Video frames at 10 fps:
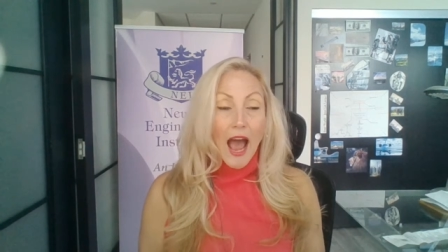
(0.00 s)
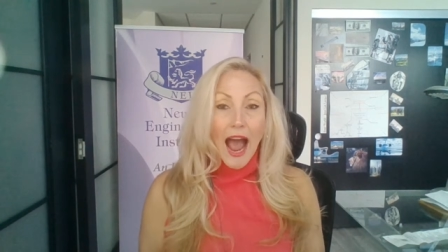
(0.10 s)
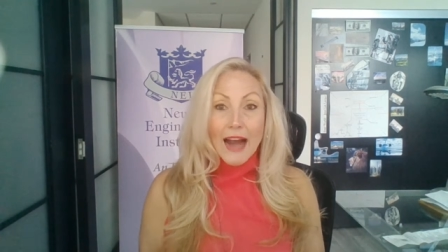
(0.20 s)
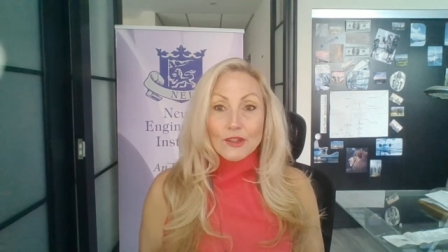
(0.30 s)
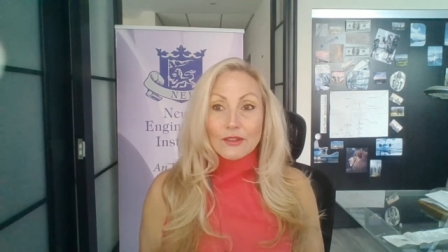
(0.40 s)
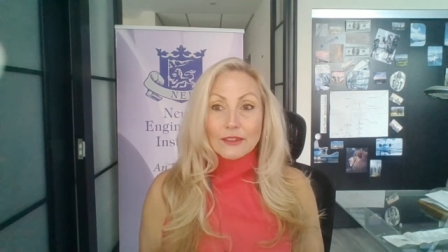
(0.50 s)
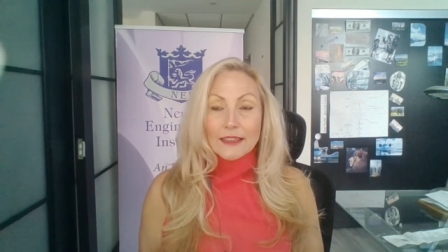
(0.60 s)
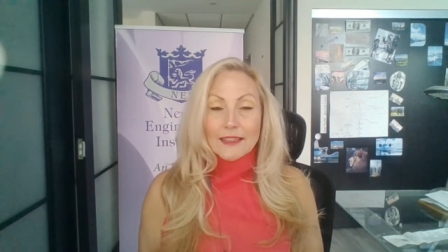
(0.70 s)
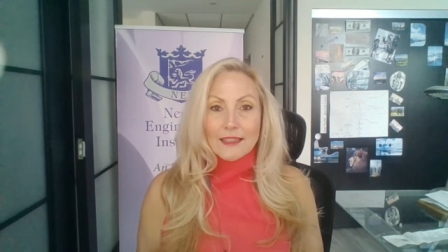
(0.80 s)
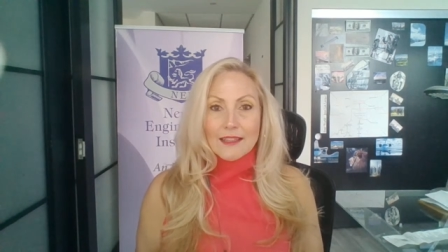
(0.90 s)

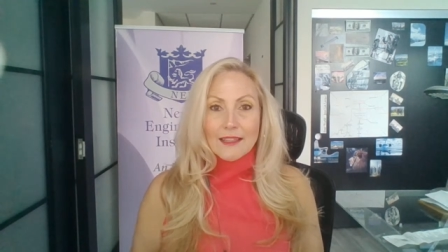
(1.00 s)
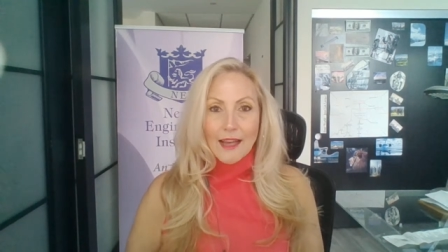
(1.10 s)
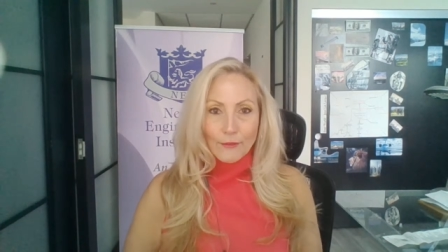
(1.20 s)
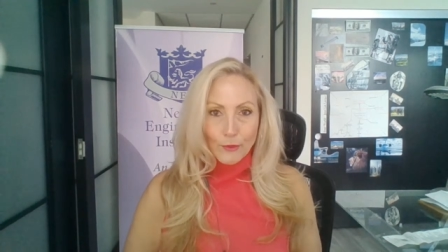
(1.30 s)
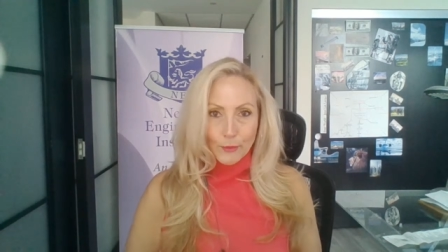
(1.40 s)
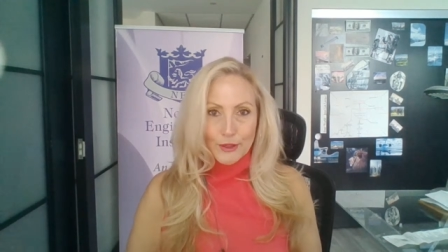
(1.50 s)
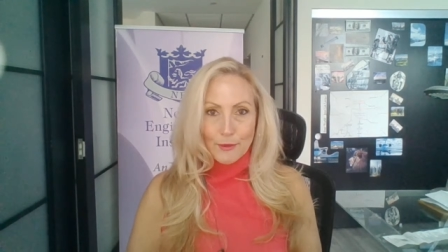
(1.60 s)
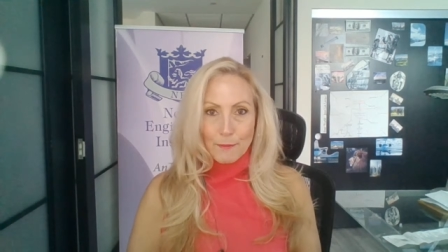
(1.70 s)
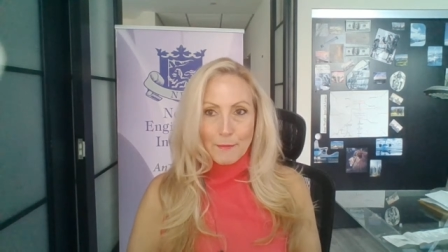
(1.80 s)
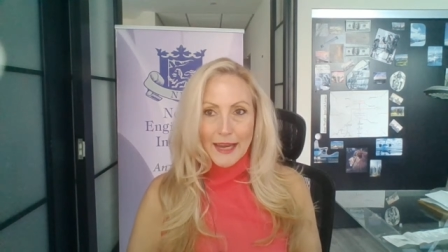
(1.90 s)
actually discover what
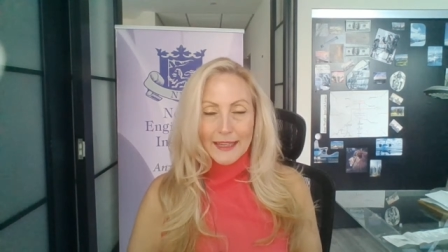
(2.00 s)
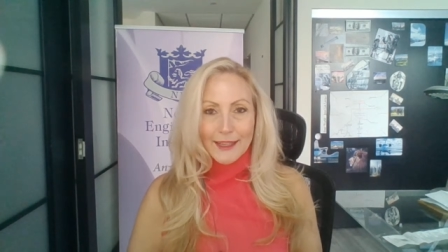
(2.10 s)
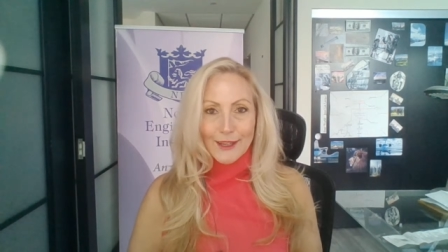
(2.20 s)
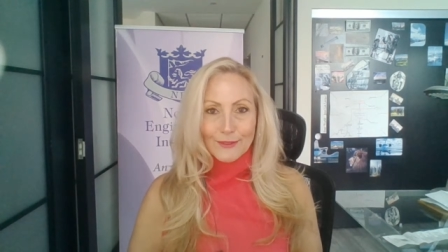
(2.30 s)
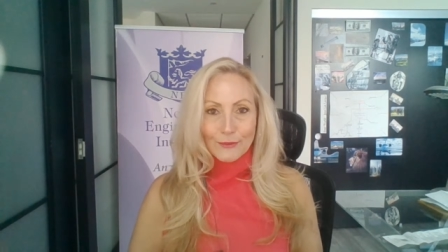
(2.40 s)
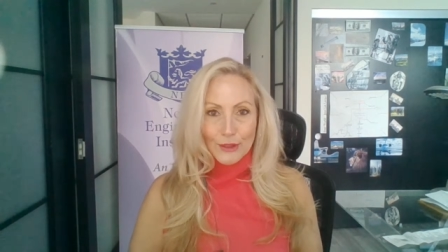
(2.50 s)
you're made of.